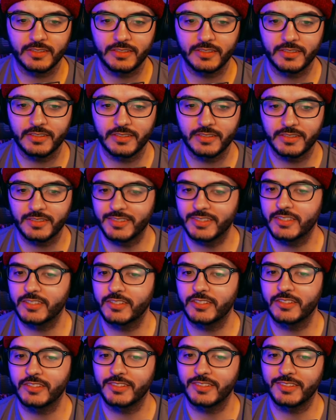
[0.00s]
Dun,
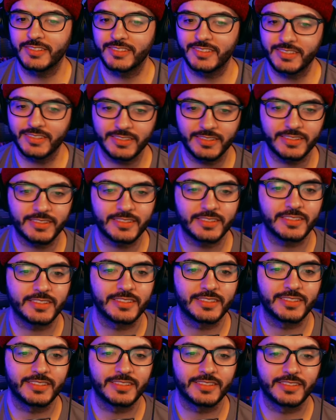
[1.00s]
dun, dun,
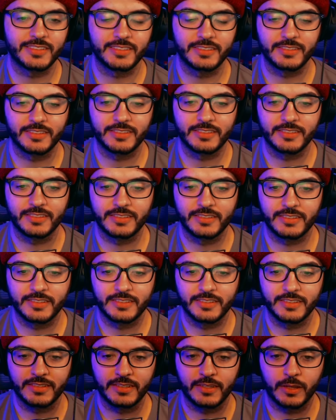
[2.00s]
dun.
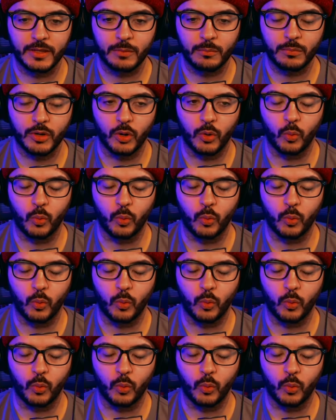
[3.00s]
Bro,